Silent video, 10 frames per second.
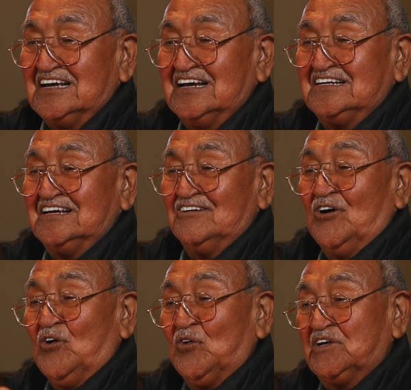In the
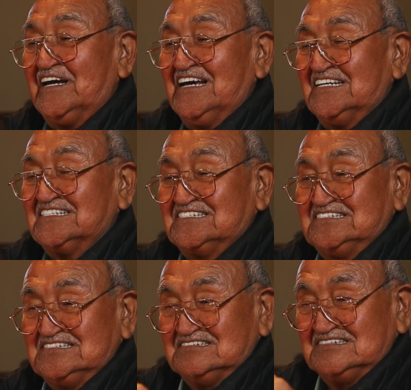old days,
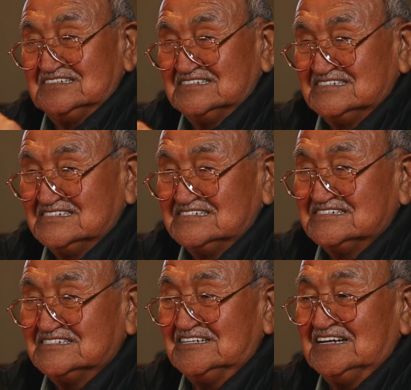
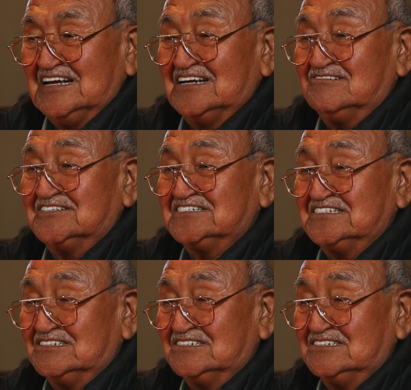it was